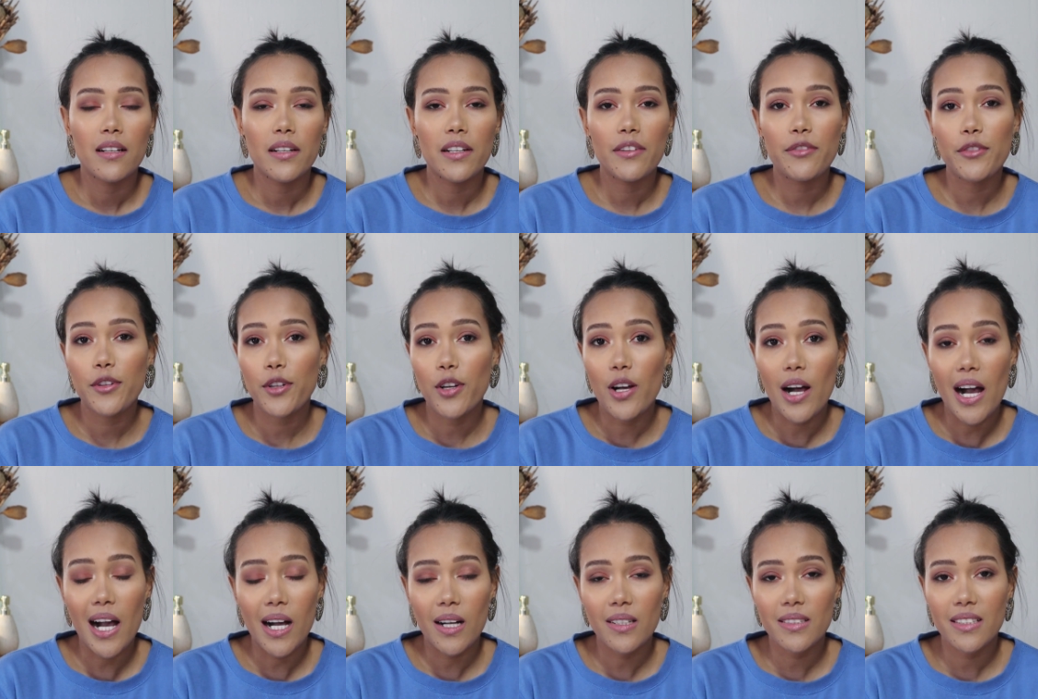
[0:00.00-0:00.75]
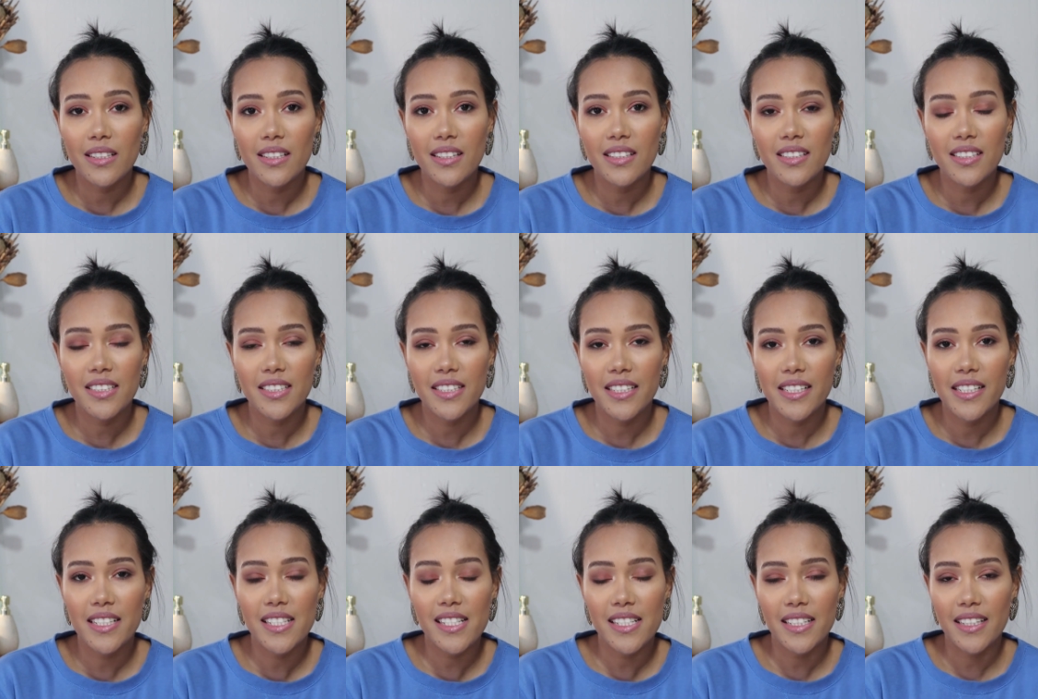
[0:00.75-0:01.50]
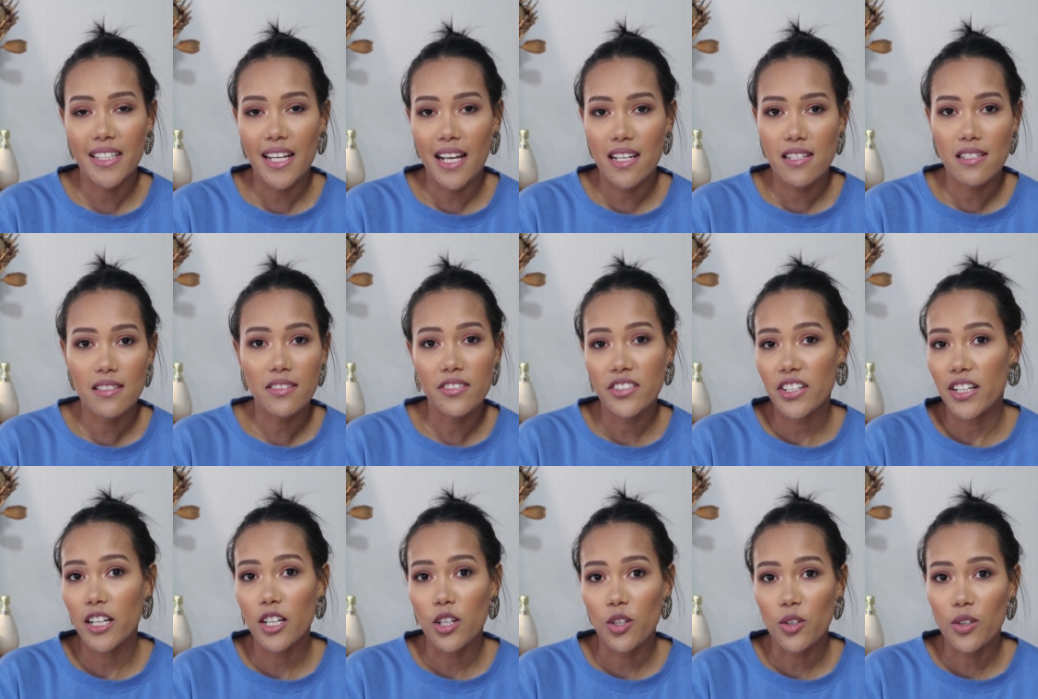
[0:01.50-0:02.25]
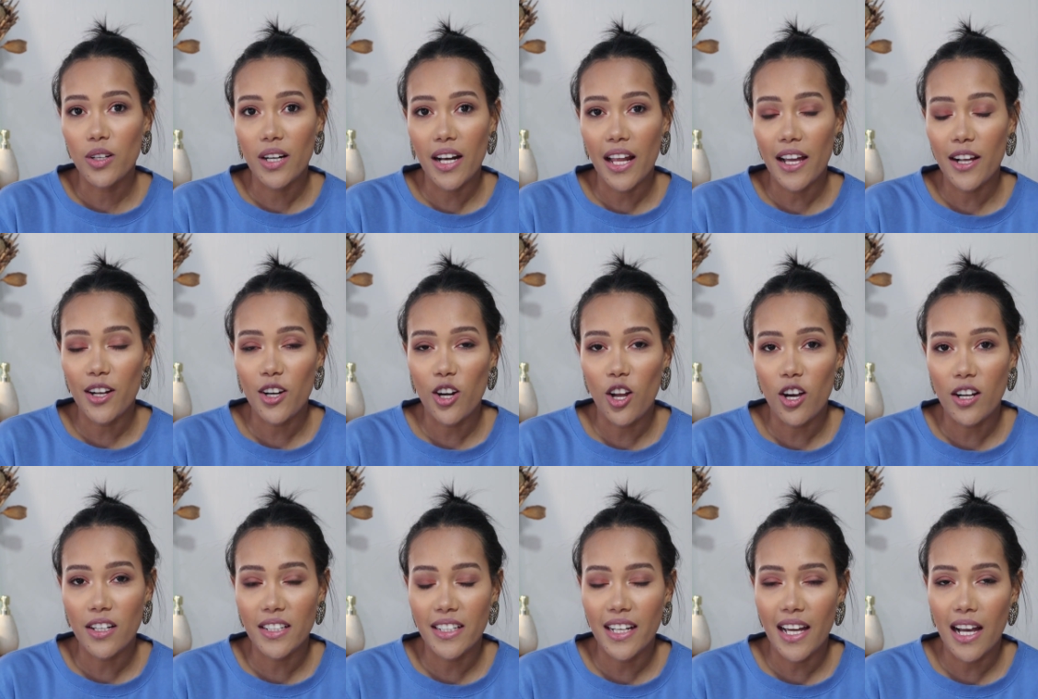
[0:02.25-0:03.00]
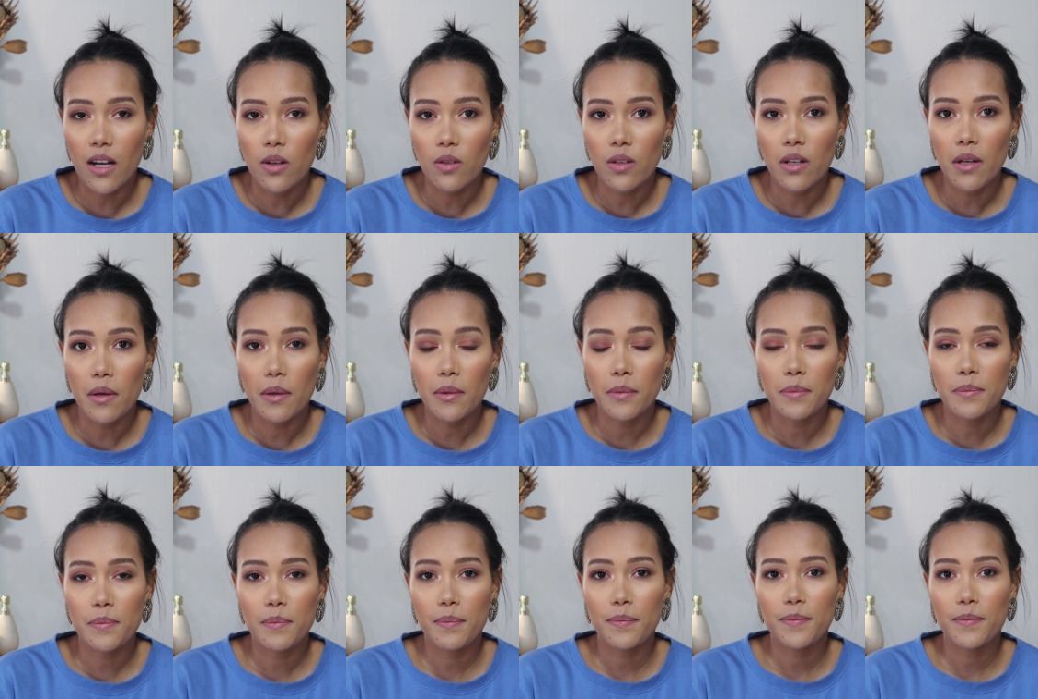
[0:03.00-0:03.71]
if you go out in the streets it doesn't really look like lockdown.